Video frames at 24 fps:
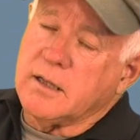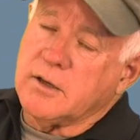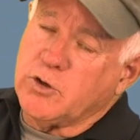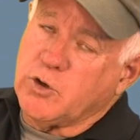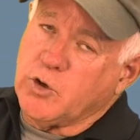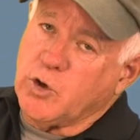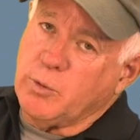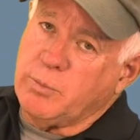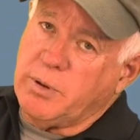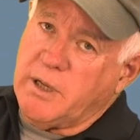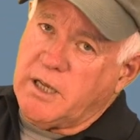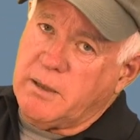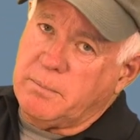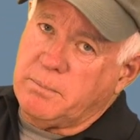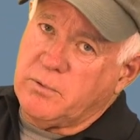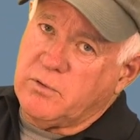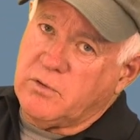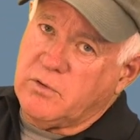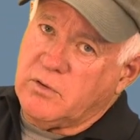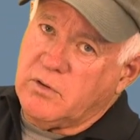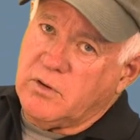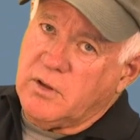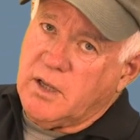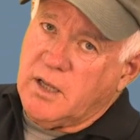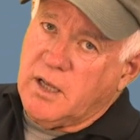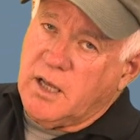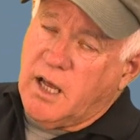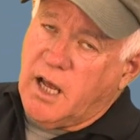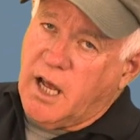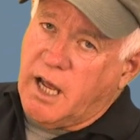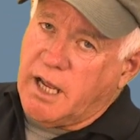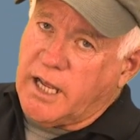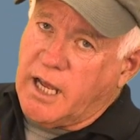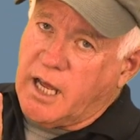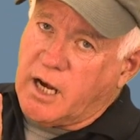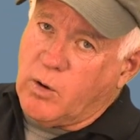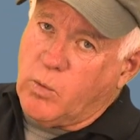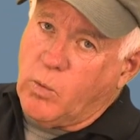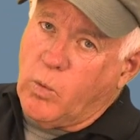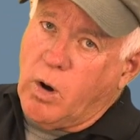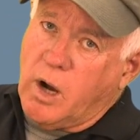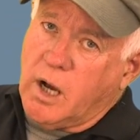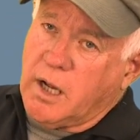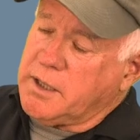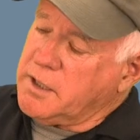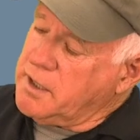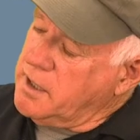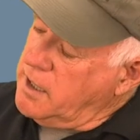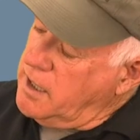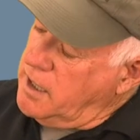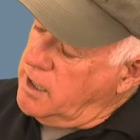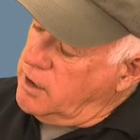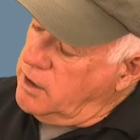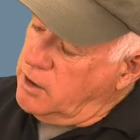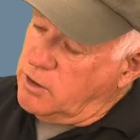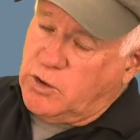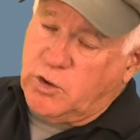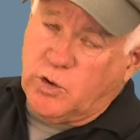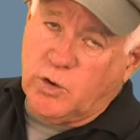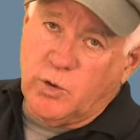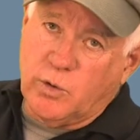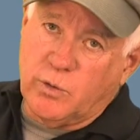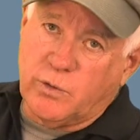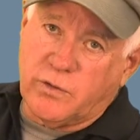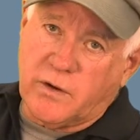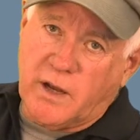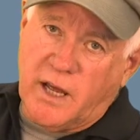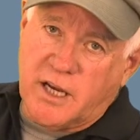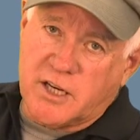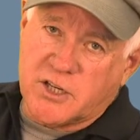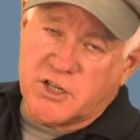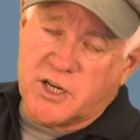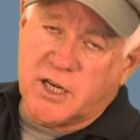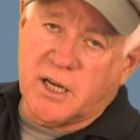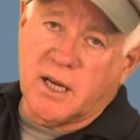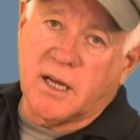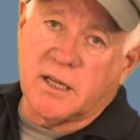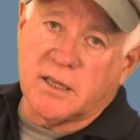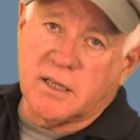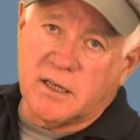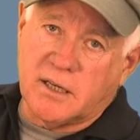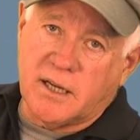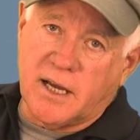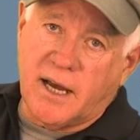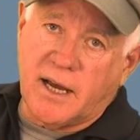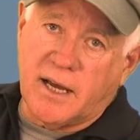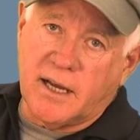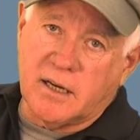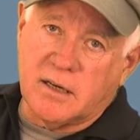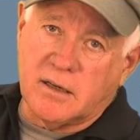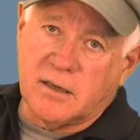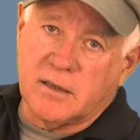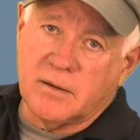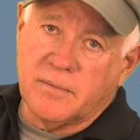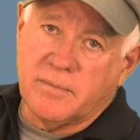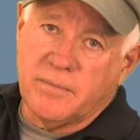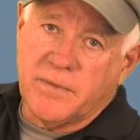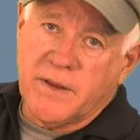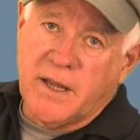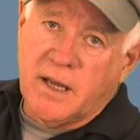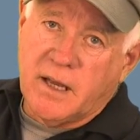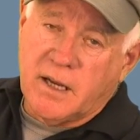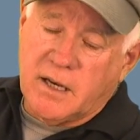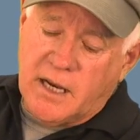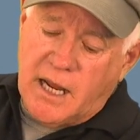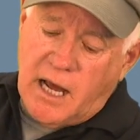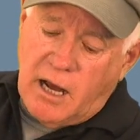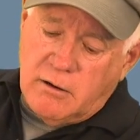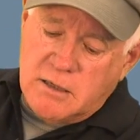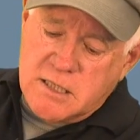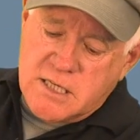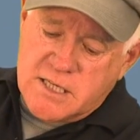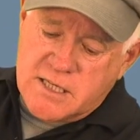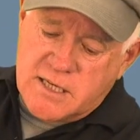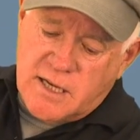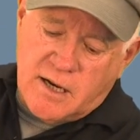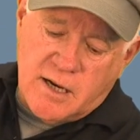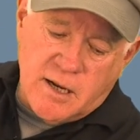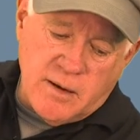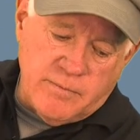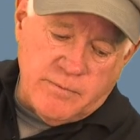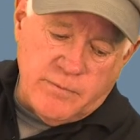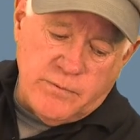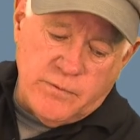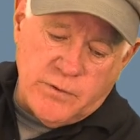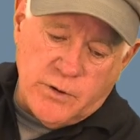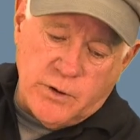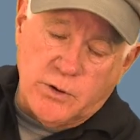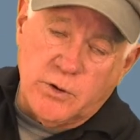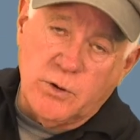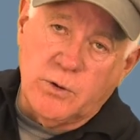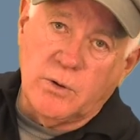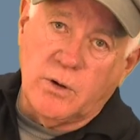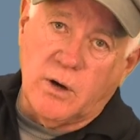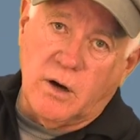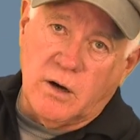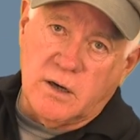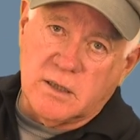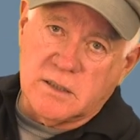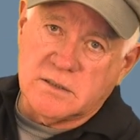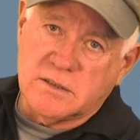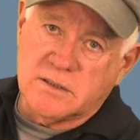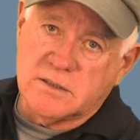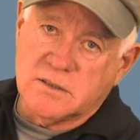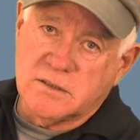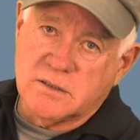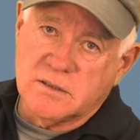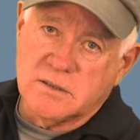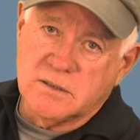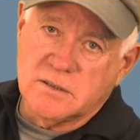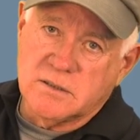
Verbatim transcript: Two beeps. I got a one and a two flashing on the dial. Now it's set up for two dogs.